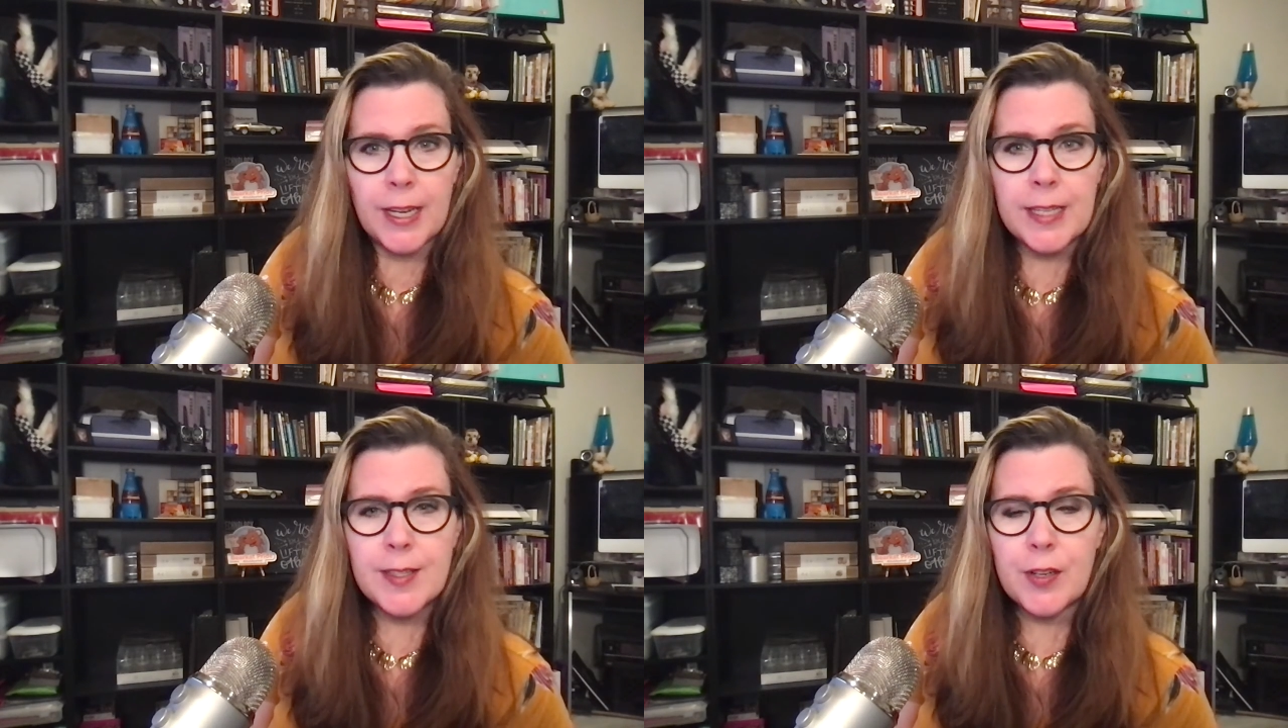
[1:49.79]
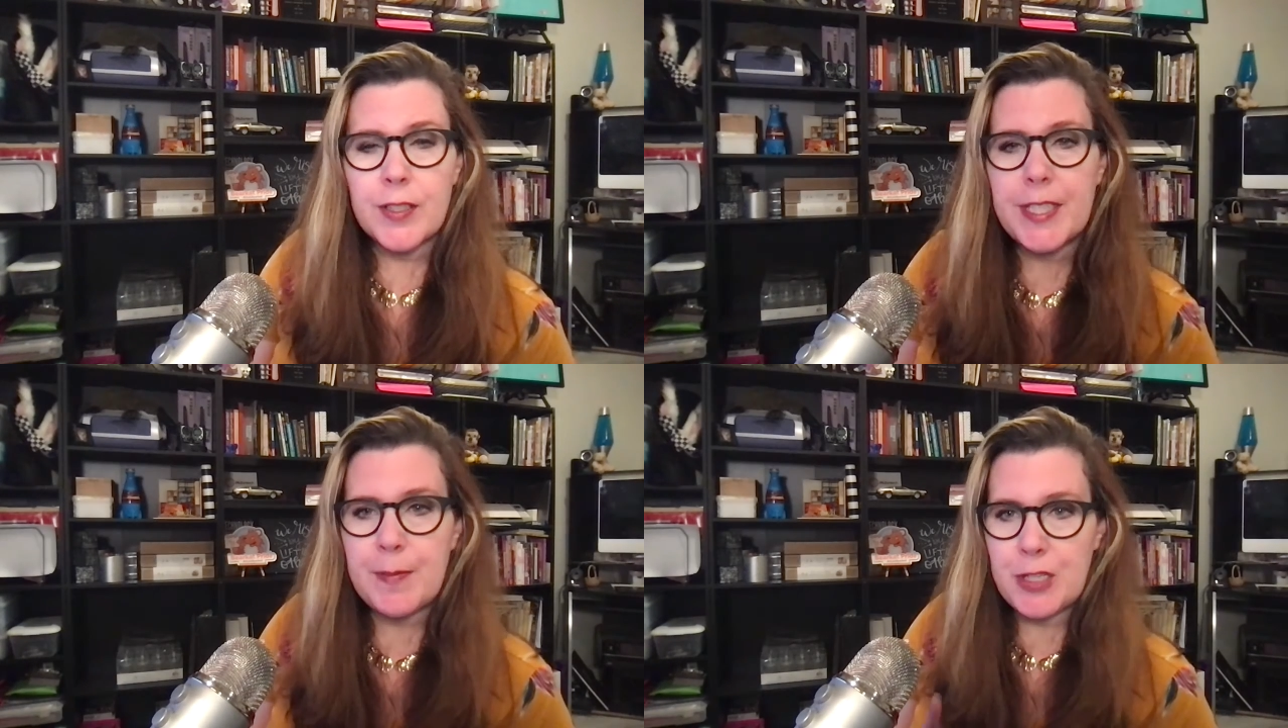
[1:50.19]
consider
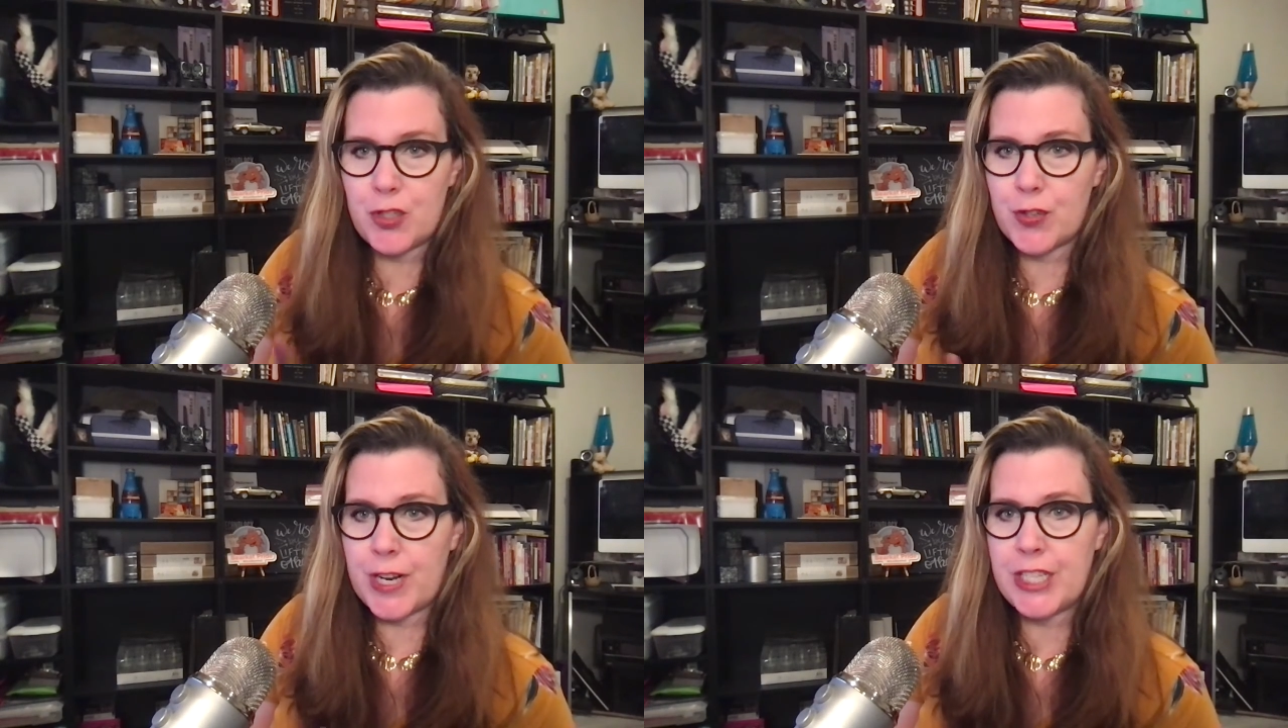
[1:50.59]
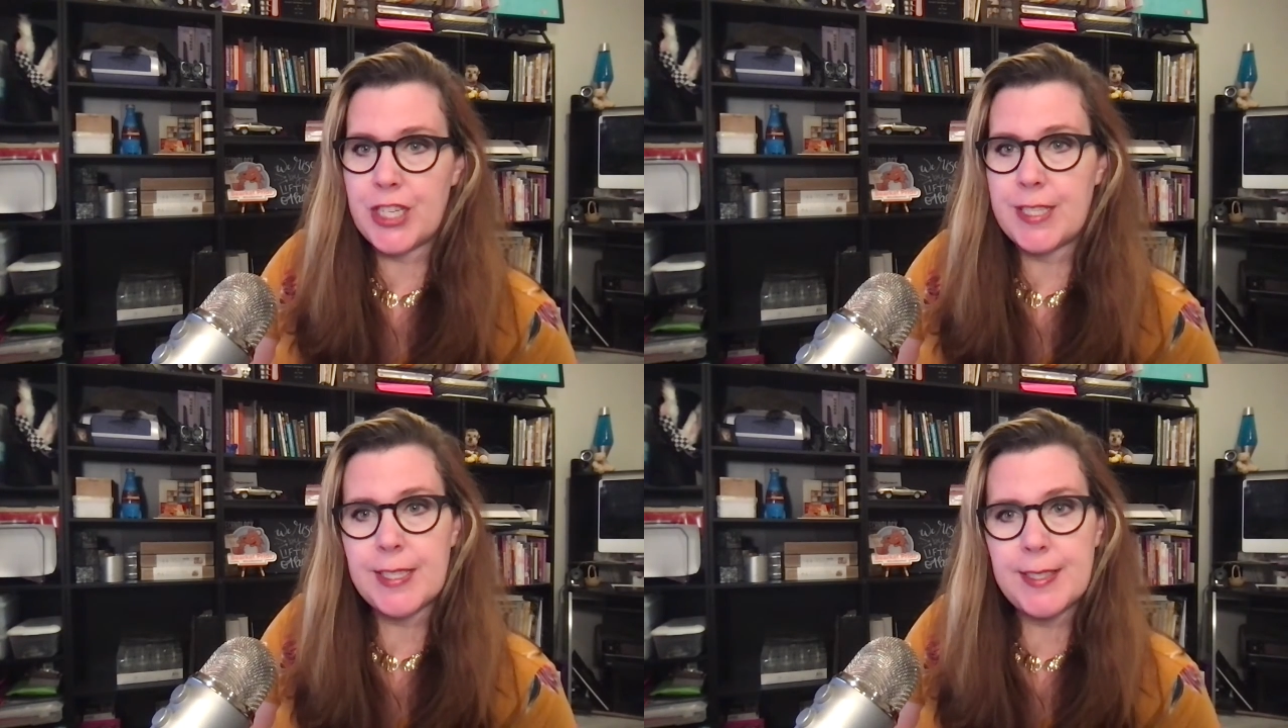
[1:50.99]

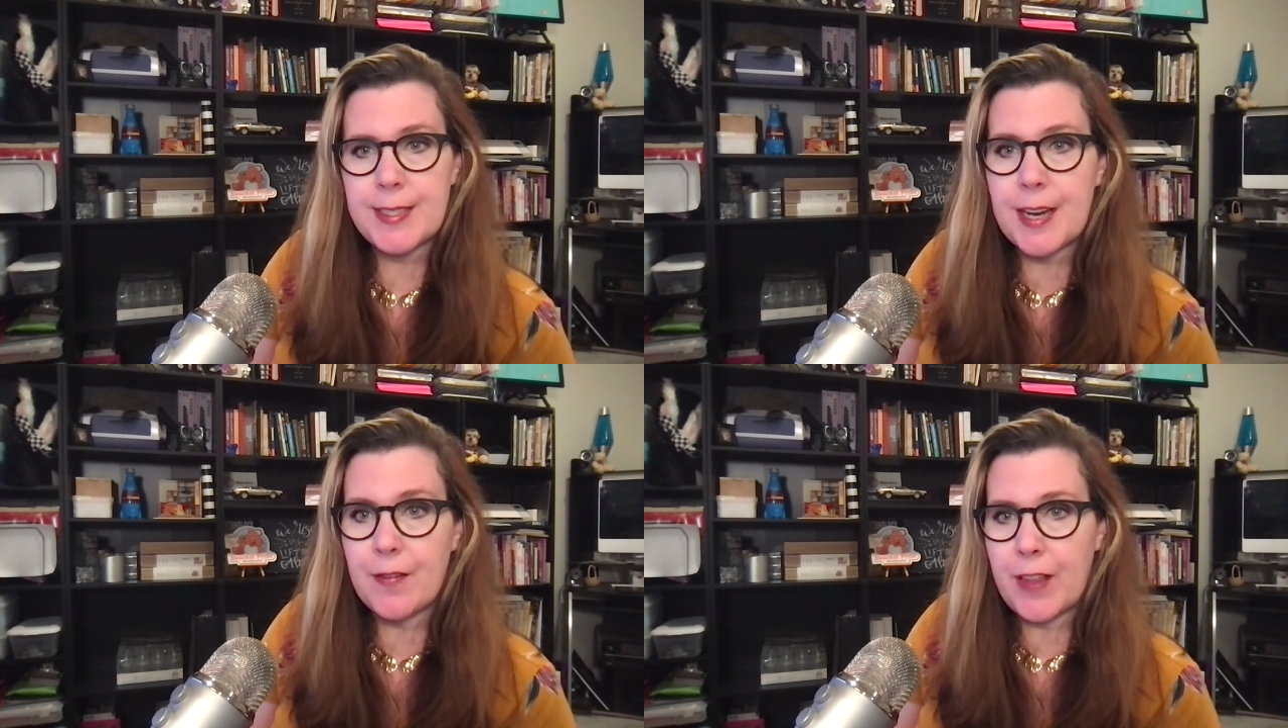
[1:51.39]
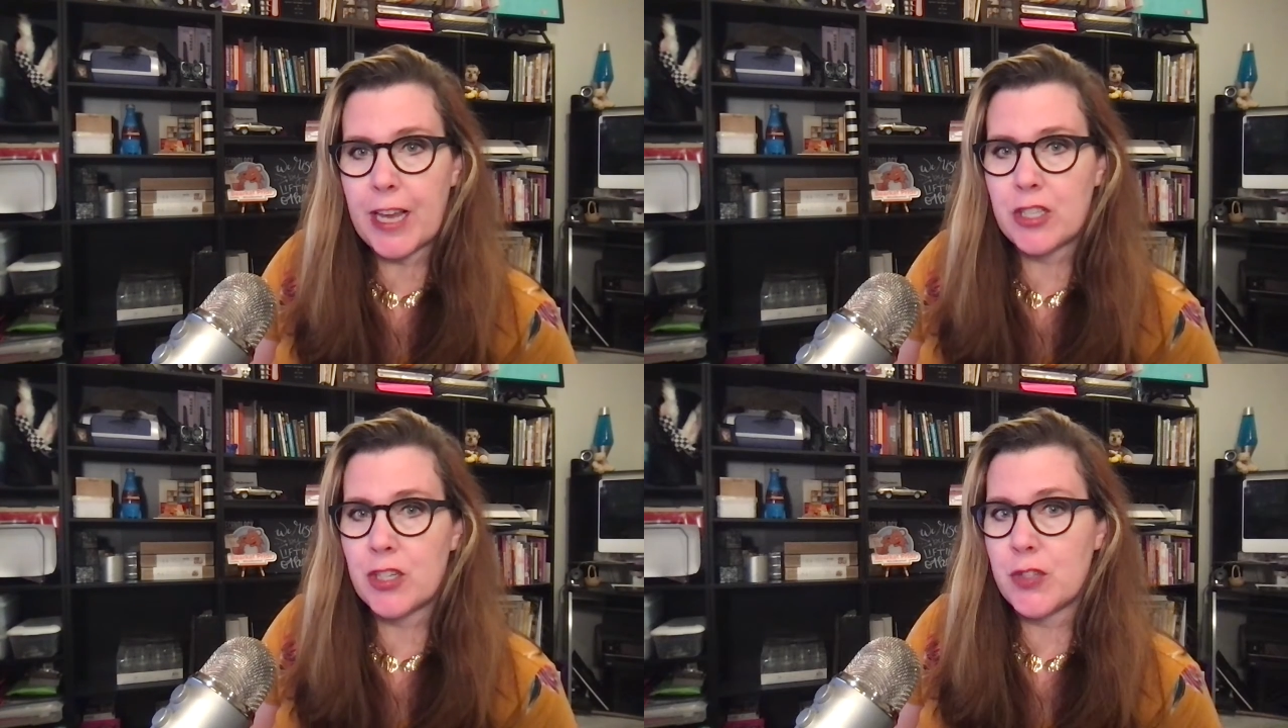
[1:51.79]
demonstrations instead of
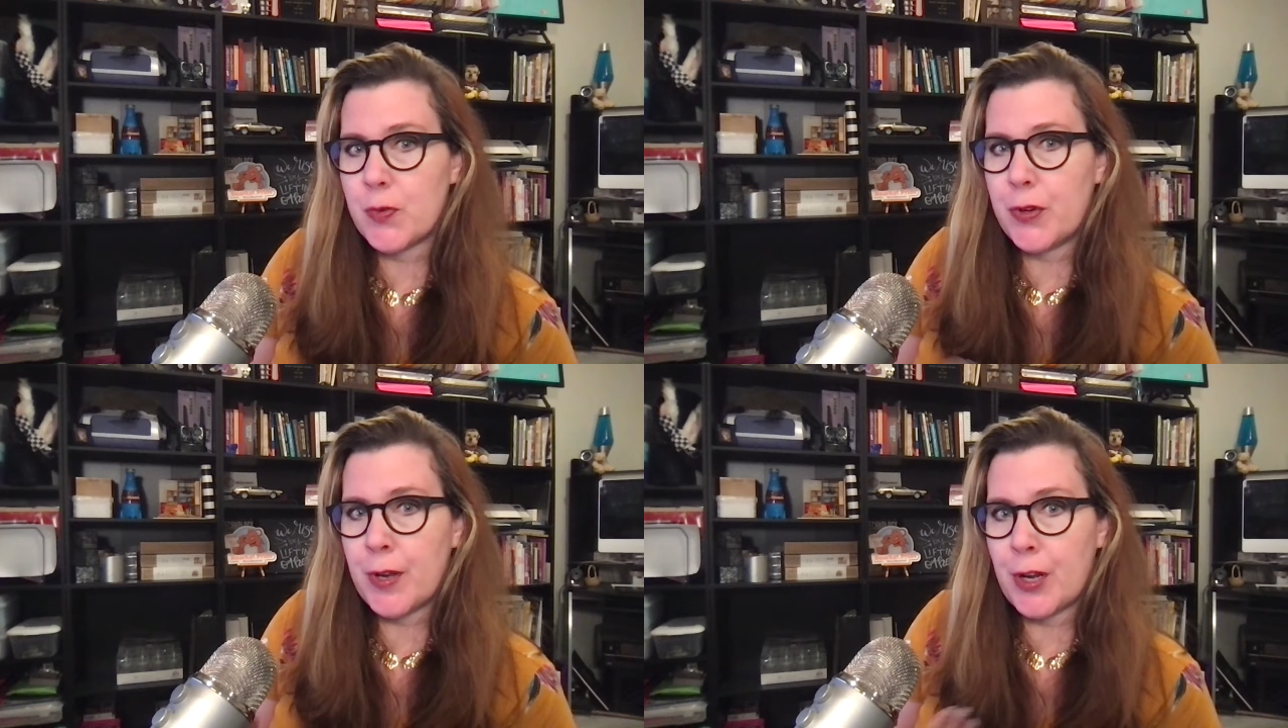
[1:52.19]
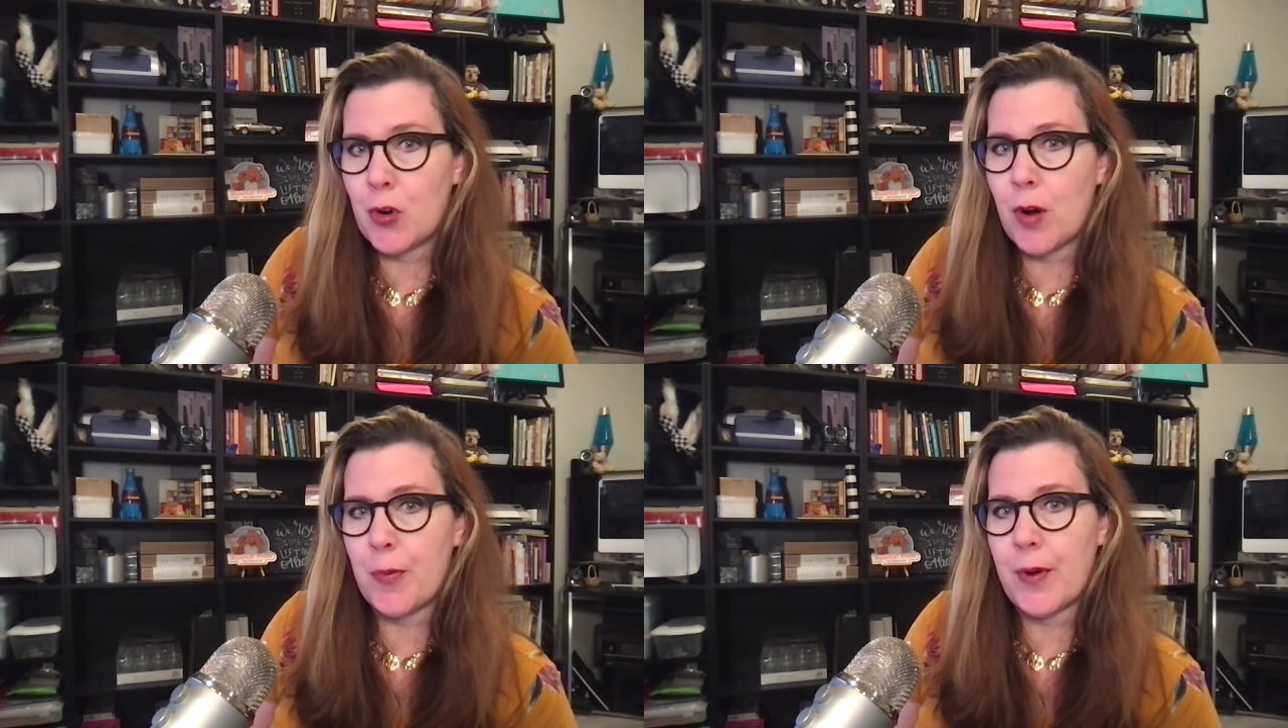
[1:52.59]
lectures where you can
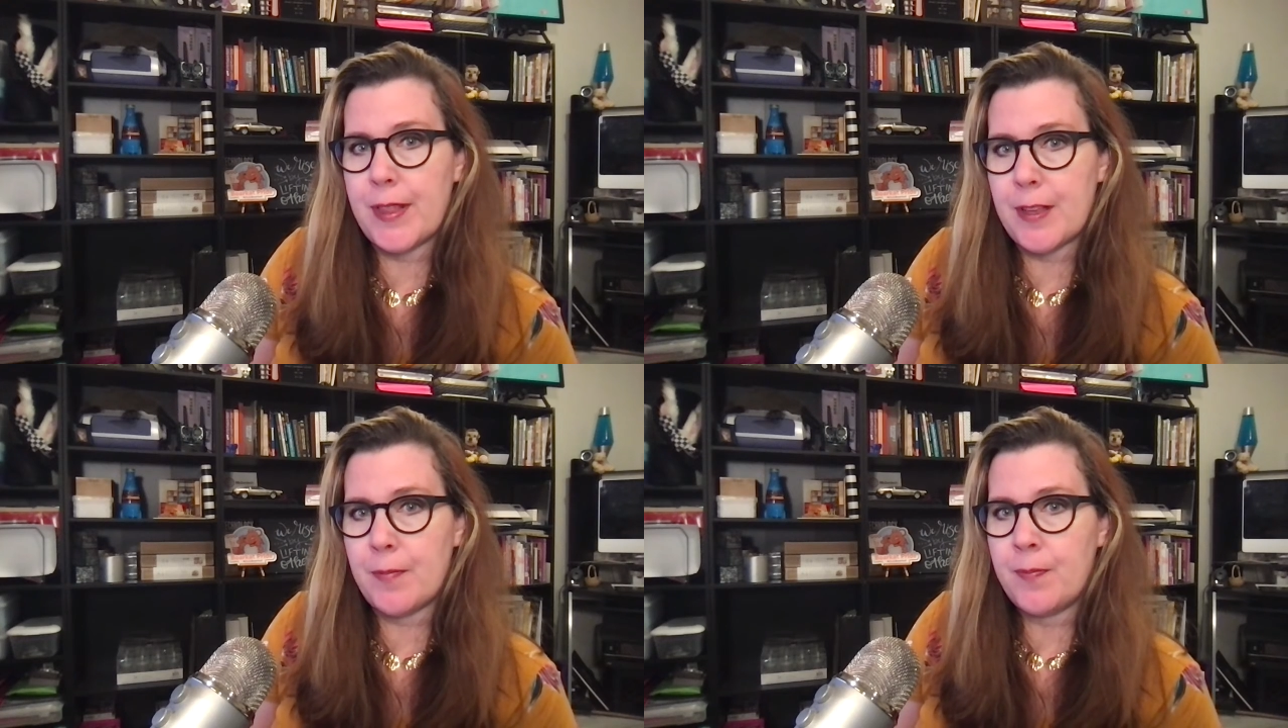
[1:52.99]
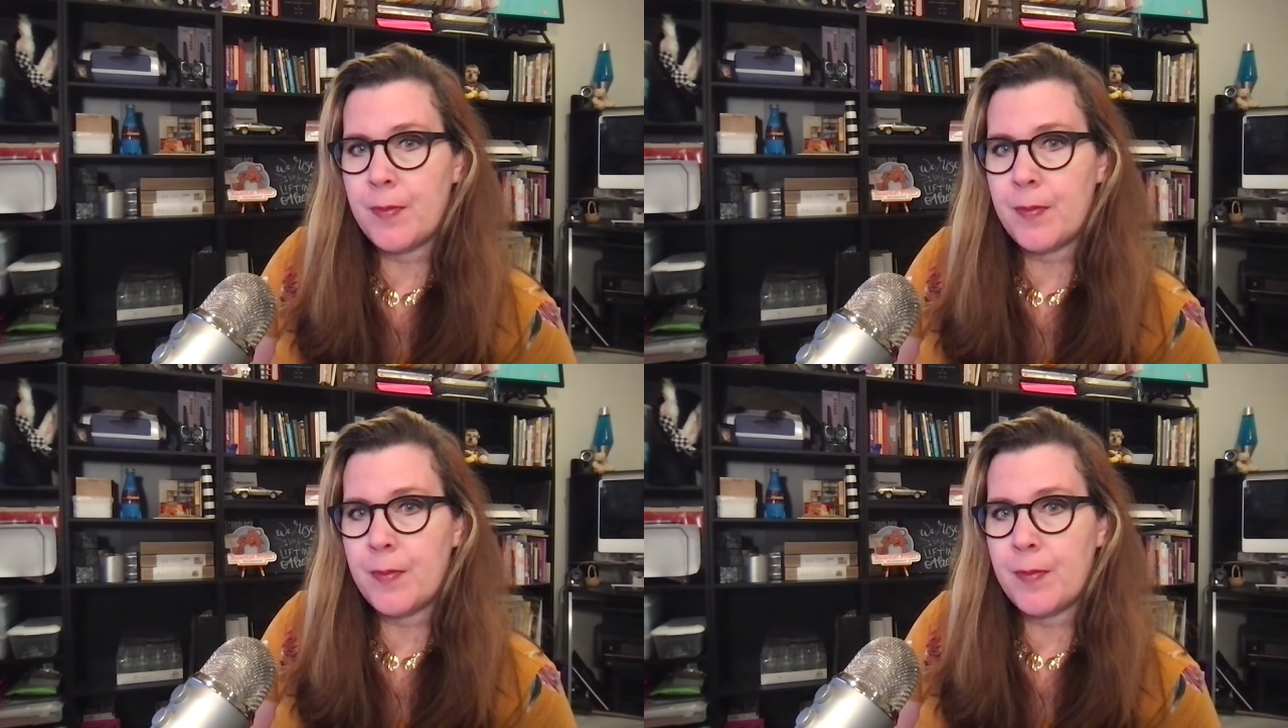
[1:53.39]
incorporate them,